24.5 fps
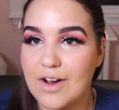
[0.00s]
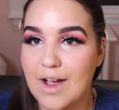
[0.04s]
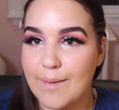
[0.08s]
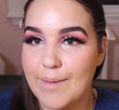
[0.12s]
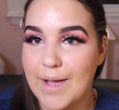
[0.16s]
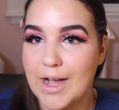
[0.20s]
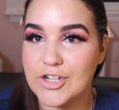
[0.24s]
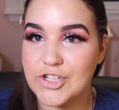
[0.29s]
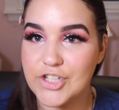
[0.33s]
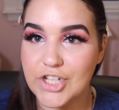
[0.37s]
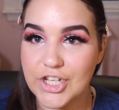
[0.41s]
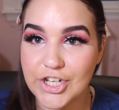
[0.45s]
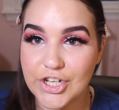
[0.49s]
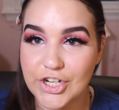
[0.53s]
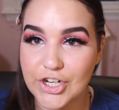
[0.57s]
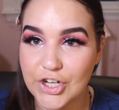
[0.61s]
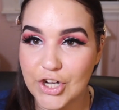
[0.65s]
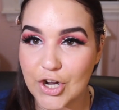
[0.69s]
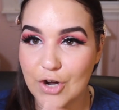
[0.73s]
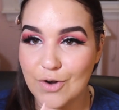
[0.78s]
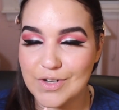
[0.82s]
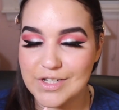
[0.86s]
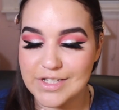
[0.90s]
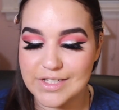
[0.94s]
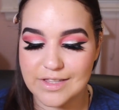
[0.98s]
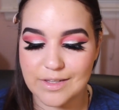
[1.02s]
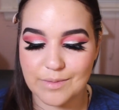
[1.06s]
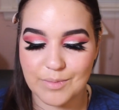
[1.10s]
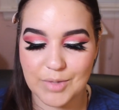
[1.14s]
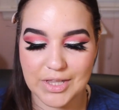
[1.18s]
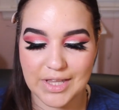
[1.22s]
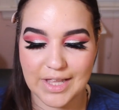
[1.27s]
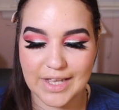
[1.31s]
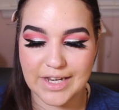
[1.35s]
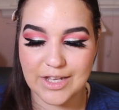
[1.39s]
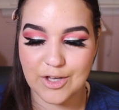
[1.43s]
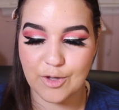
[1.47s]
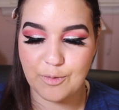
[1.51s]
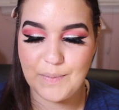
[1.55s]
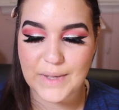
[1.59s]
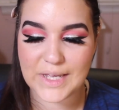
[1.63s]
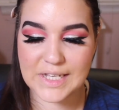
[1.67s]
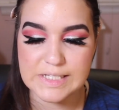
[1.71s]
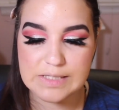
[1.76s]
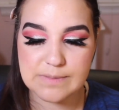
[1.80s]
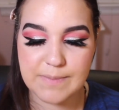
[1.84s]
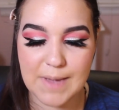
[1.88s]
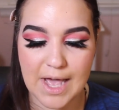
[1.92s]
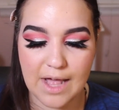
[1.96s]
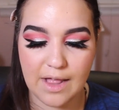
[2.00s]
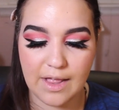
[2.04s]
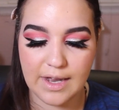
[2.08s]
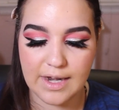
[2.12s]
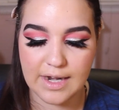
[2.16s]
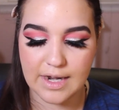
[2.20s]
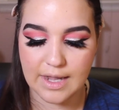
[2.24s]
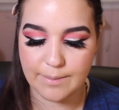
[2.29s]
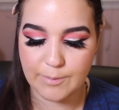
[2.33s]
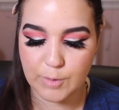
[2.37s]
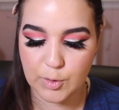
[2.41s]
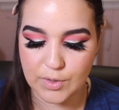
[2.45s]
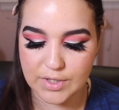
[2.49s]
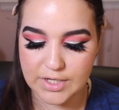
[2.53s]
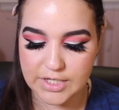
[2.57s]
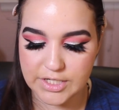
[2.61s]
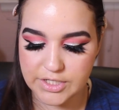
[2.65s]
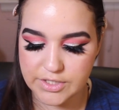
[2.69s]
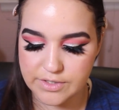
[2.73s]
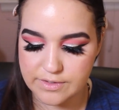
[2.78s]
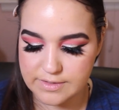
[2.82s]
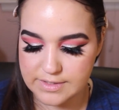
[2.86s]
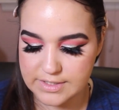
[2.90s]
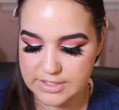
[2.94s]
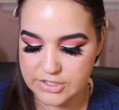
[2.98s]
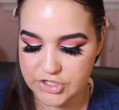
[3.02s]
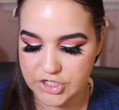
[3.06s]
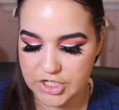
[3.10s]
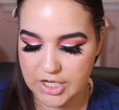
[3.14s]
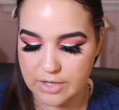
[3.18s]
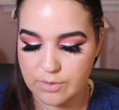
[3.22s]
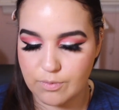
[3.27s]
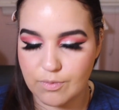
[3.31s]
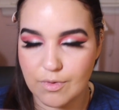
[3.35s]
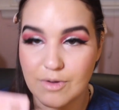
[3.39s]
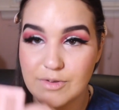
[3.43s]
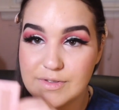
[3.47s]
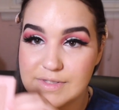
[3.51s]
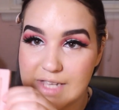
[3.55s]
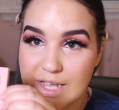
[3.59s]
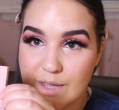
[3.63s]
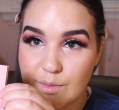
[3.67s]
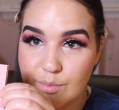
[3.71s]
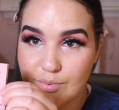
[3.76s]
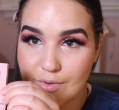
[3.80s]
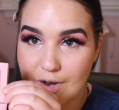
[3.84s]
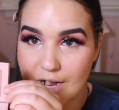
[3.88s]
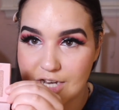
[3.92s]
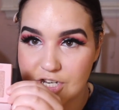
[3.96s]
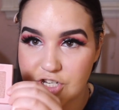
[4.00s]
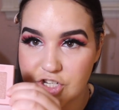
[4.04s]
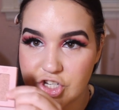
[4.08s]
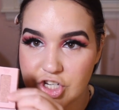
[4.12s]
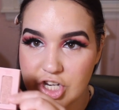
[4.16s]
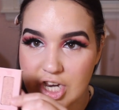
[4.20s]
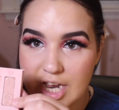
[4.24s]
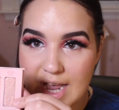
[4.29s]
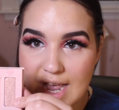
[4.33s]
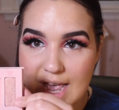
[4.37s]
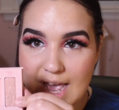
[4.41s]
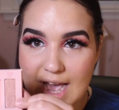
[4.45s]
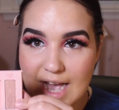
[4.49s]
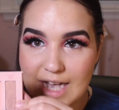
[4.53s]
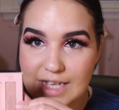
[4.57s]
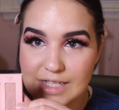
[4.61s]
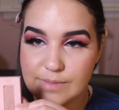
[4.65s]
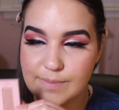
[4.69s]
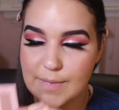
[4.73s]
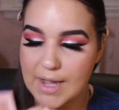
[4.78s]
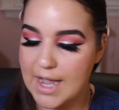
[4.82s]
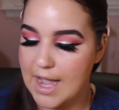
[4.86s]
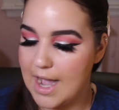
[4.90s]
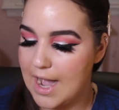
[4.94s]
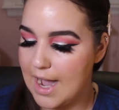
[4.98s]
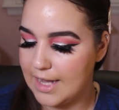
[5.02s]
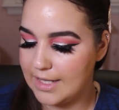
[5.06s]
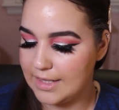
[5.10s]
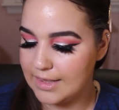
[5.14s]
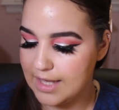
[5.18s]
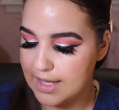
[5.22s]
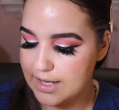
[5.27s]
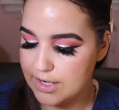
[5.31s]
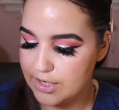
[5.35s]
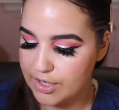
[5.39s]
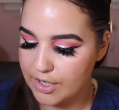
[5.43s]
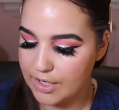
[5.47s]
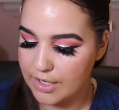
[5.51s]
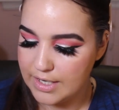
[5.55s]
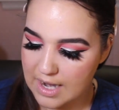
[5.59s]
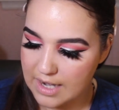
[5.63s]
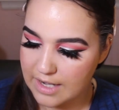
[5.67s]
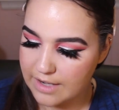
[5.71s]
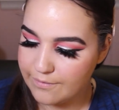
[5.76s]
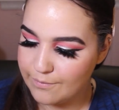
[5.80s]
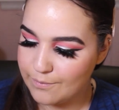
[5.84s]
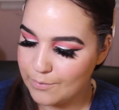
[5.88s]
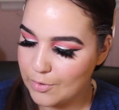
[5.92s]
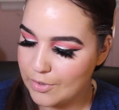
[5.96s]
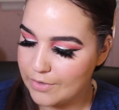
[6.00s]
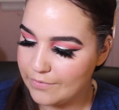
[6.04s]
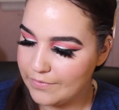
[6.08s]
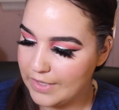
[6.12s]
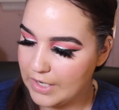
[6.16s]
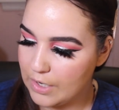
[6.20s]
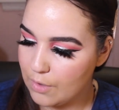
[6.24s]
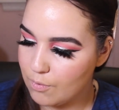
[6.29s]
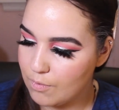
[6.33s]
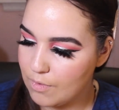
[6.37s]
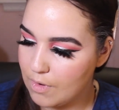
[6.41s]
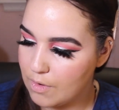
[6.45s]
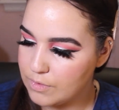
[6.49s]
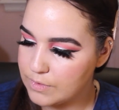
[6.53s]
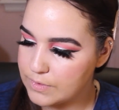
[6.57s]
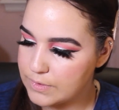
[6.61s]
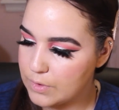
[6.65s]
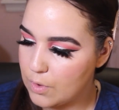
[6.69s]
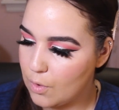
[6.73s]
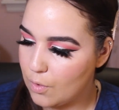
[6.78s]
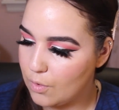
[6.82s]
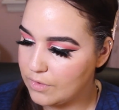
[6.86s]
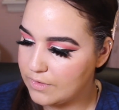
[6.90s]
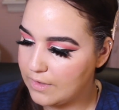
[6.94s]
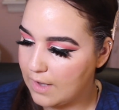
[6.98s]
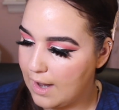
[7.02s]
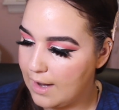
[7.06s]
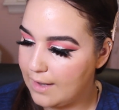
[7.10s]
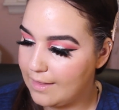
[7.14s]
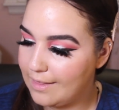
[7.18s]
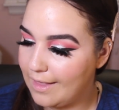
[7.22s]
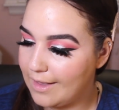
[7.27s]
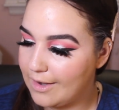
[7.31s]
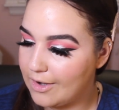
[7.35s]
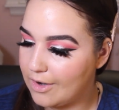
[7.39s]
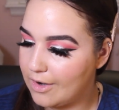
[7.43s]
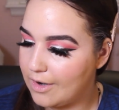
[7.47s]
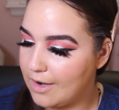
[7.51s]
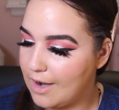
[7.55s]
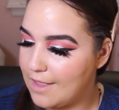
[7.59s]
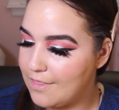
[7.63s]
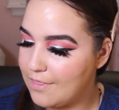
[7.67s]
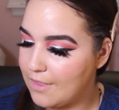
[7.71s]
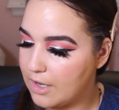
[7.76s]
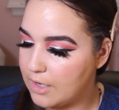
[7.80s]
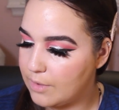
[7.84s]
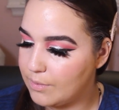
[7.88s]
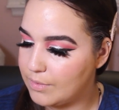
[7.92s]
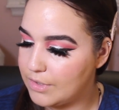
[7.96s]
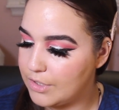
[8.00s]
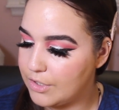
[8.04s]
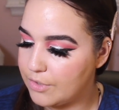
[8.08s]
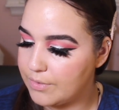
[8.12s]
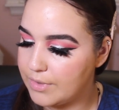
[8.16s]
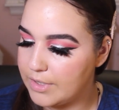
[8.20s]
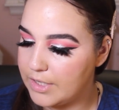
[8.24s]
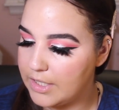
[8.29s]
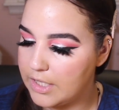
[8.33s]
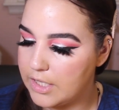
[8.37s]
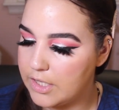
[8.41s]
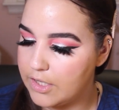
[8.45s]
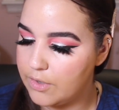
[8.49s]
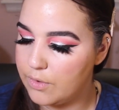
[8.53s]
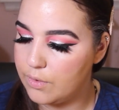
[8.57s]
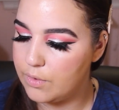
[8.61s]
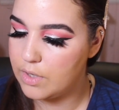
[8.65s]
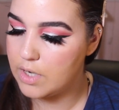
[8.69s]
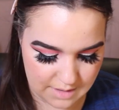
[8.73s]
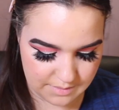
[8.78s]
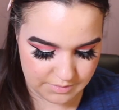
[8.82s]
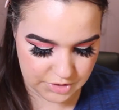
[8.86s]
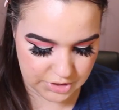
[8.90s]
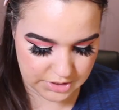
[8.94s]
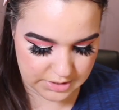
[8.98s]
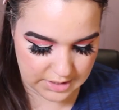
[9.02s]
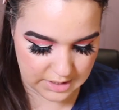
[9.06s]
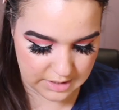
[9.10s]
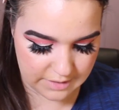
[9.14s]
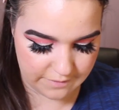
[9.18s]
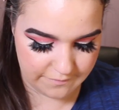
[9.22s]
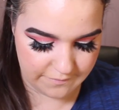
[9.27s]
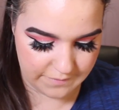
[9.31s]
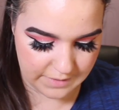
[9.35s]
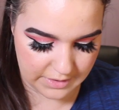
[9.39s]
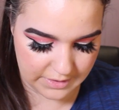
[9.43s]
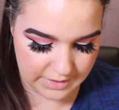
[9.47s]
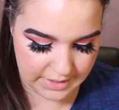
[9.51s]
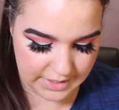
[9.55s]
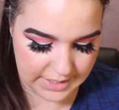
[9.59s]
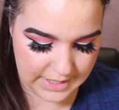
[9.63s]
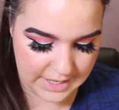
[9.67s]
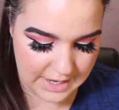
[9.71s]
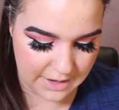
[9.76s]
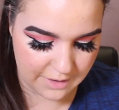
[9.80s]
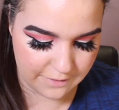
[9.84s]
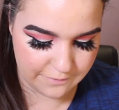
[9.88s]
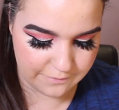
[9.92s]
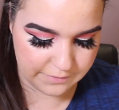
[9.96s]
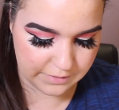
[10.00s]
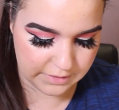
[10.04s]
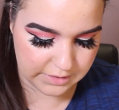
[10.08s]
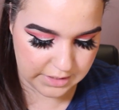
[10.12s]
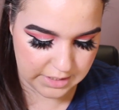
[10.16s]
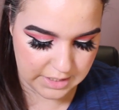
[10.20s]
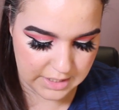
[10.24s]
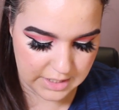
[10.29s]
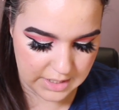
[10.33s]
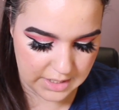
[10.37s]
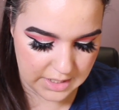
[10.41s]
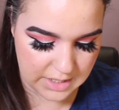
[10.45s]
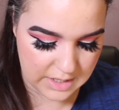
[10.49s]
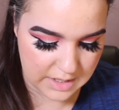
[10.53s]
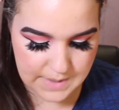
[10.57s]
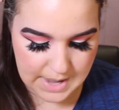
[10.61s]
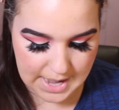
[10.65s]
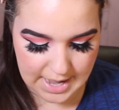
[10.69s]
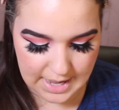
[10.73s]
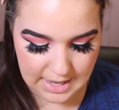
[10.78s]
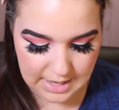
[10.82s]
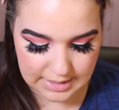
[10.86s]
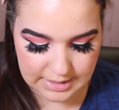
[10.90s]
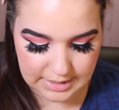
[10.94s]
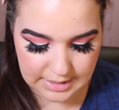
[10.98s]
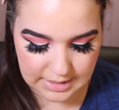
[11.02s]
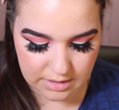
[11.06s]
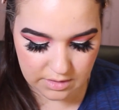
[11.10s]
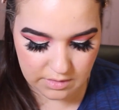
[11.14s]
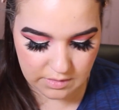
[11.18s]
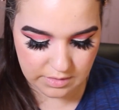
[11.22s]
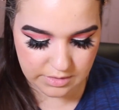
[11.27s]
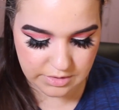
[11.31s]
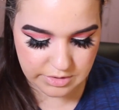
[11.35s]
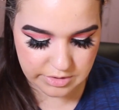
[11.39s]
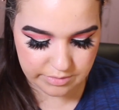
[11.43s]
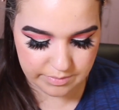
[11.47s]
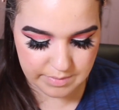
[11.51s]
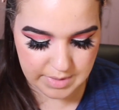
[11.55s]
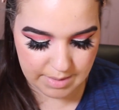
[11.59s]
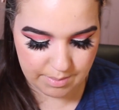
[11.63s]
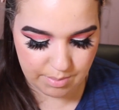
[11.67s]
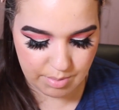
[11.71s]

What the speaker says: I'm actually gonna go into the Millennial Pinks palette, and I'm going to use the shade Rosé Brunch as my highlighter, kind of more of like a rose gold highlighter. I thought it would look really cute. I'm just gonna very carefully pat it onto my